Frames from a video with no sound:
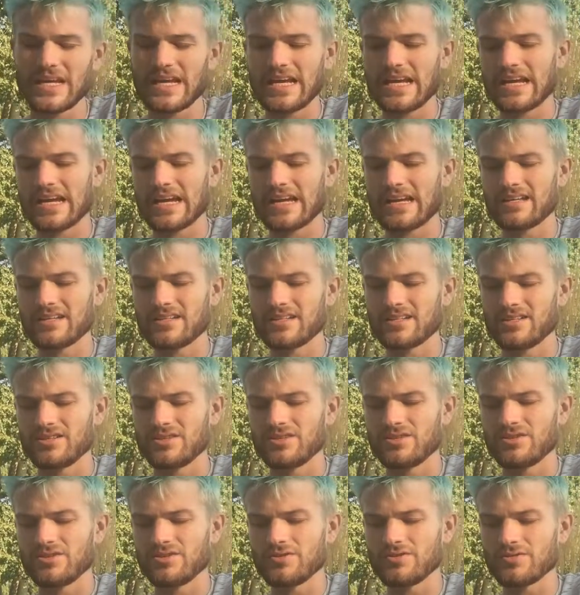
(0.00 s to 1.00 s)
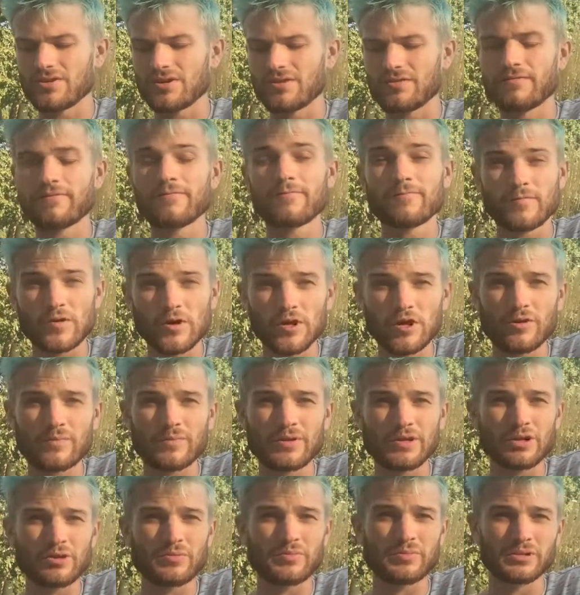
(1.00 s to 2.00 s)
and you are firm
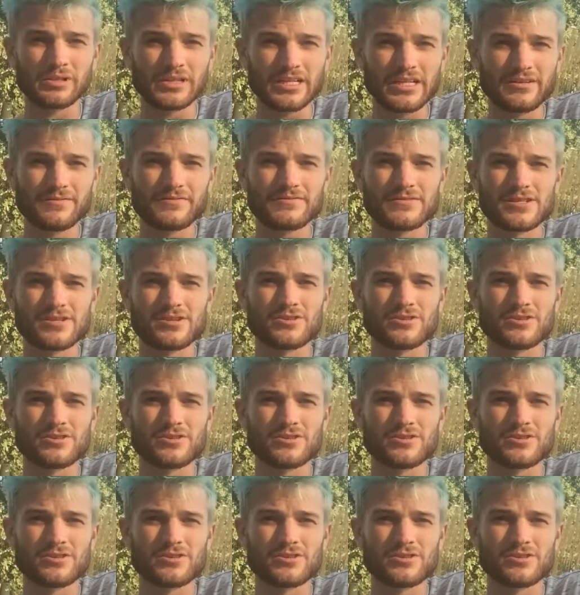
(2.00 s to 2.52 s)
in your beliefs